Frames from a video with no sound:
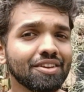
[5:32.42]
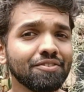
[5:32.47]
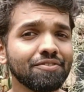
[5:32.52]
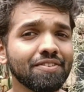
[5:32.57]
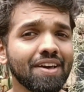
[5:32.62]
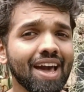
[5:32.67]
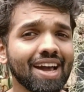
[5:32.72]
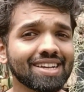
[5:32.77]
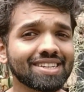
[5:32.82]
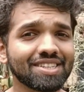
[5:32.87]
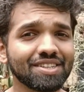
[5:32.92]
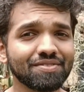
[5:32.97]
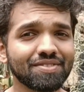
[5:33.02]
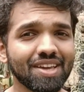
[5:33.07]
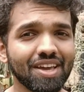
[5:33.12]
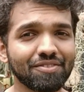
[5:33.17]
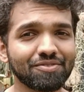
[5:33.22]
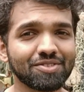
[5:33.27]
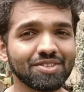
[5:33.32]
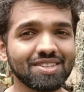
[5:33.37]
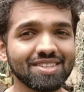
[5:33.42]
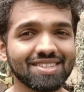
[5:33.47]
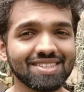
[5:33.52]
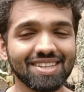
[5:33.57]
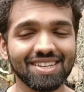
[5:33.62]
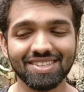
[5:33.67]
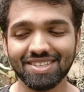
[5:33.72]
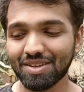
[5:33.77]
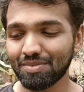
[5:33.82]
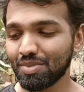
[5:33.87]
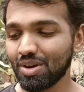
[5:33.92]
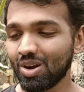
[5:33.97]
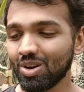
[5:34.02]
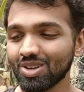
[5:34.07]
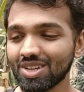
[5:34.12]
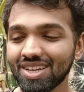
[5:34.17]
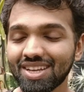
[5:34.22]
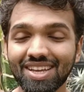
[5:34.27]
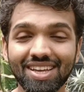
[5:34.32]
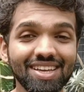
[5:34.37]
factor we have to discuss
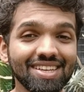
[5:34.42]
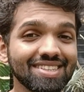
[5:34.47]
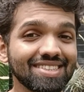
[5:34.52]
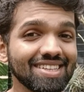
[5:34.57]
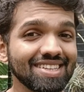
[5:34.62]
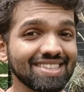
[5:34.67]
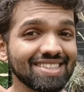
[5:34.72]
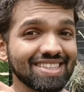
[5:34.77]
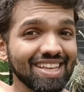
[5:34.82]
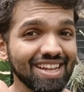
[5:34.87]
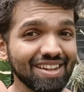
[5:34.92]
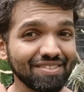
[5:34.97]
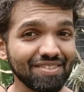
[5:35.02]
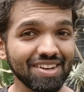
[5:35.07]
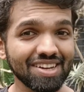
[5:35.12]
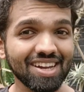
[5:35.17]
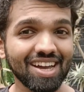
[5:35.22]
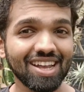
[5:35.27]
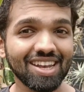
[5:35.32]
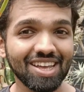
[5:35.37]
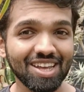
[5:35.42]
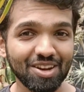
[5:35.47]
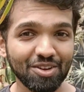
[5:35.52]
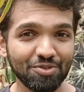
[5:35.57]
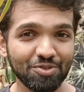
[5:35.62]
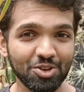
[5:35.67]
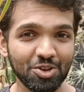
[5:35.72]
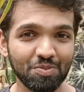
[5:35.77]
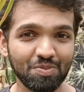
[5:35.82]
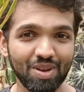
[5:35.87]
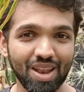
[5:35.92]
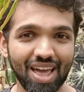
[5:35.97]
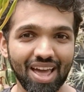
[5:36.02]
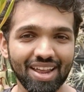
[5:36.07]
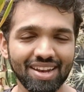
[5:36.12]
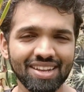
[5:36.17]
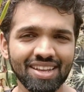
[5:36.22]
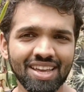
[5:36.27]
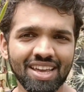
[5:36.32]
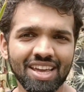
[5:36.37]
about is the silver color of your
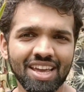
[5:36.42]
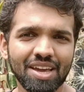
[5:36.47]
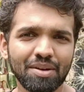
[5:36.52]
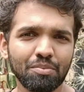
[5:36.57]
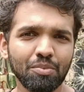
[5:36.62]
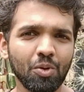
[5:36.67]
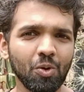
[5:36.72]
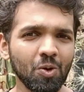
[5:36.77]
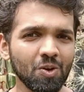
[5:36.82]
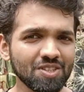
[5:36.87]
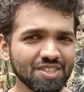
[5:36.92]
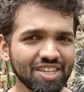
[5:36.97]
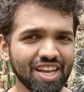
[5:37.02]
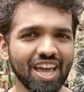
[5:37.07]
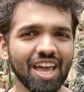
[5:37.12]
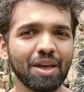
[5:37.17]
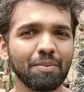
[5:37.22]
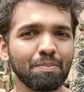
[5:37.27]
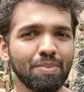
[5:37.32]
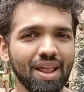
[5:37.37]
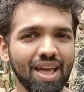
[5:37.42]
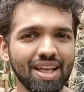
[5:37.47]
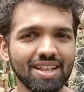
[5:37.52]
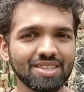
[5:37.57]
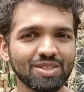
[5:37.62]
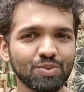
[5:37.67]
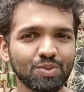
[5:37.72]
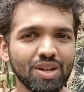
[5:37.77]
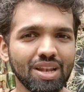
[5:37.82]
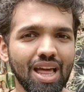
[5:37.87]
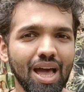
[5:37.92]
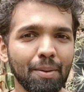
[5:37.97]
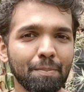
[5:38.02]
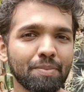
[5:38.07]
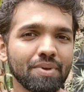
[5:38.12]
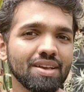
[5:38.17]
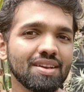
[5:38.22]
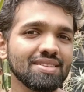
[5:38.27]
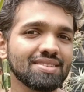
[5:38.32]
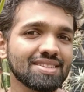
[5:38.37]
plant. Most air plants will
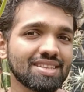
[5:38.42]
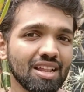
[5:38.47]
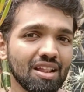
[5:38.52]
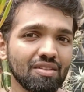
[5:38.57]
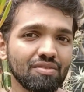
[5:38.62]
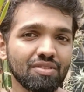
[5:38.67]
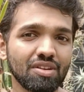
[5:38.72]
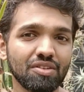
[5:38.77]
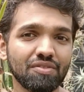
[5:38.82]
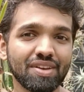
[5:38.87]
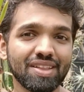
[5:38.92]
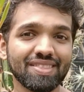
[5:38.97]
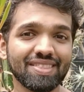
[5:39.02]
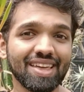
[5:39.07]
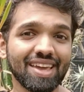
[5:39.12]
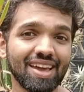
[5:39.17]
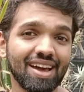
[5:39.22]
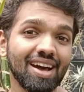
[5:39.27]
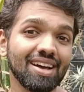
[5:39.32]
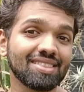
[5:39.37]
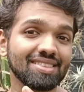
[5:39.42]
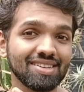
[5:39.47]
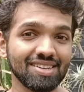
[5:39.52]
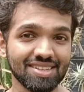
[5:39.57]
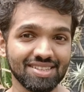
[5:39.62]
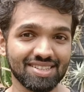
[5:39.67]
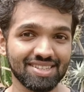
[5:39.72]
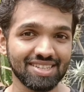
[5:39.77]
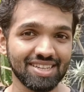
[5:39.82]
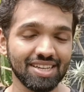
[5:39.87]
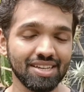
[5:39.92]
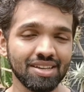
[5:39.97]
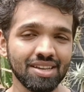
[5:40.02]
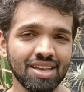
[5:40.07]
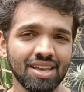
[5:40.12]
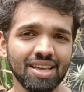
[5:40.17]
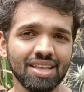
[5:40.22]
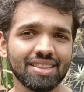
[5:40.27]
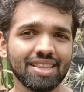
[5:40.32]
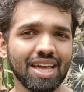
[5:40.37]
appear silver when they are thirsty.
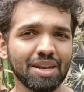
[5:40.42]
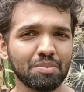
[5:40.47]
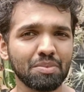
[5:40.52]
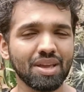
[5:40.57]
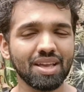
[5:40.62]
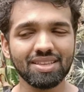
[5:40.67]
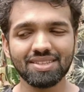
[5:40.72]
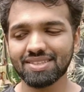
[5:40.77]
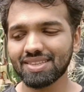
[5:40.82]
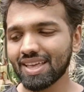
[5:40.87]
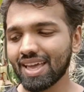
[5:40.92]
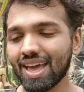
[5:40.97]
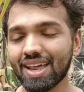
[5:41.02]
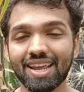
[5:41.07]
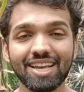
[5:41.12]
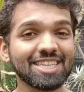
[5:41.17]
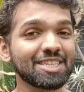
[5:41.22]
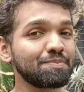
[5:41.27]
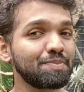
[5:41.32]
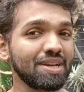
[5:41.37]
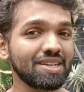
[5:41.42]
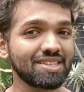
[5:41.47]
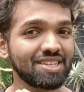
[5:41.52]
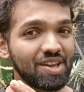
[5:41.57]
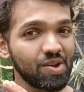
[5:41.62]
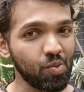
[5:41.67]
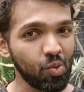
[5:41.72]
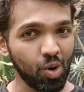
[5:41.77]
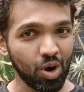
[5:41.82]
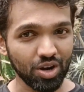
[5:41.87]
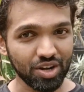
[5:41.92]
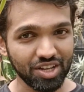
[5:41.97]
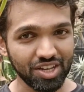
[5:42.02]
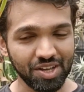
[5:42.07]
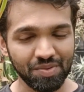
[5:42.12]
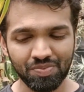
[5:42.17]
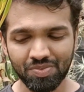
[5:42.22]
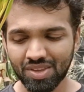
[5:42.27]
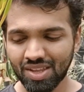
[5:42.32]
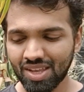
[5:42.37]
That means they are expecting water.